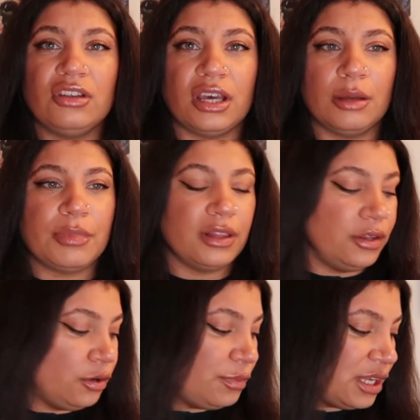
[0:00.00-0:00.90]
it up a
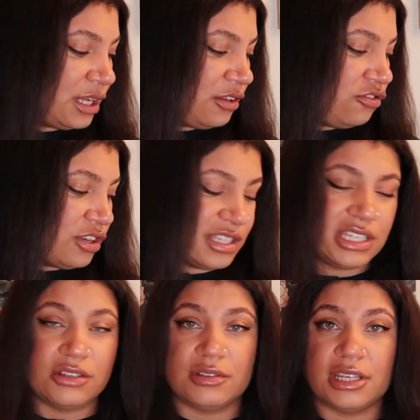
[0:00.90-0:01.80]
little bit just
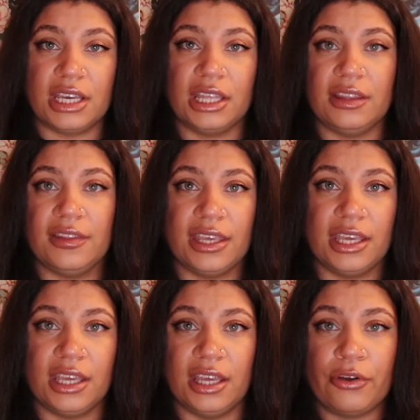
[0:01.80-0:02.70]
using
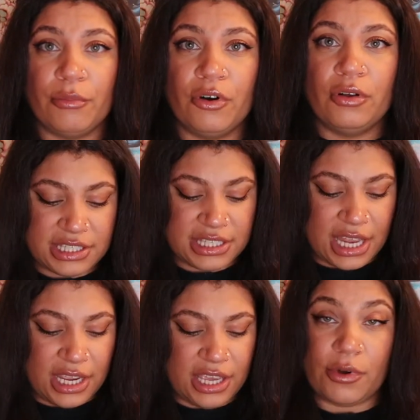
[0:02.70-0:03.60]
the thermal
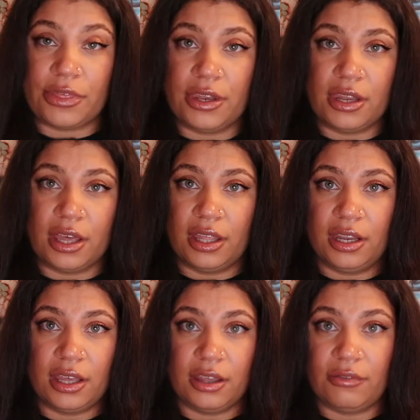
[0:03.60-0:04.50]
setting with none
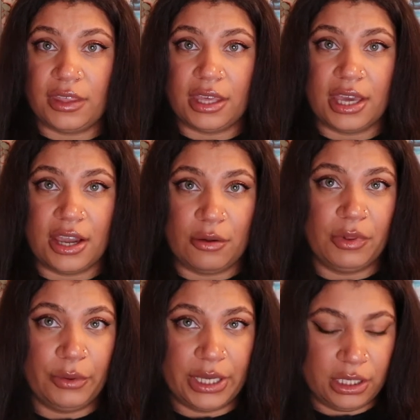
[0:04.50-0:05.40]
of the air
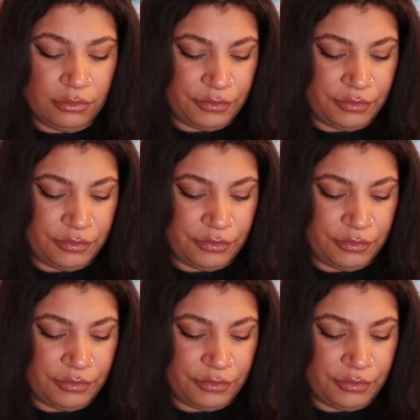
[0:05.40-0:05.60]
blowing.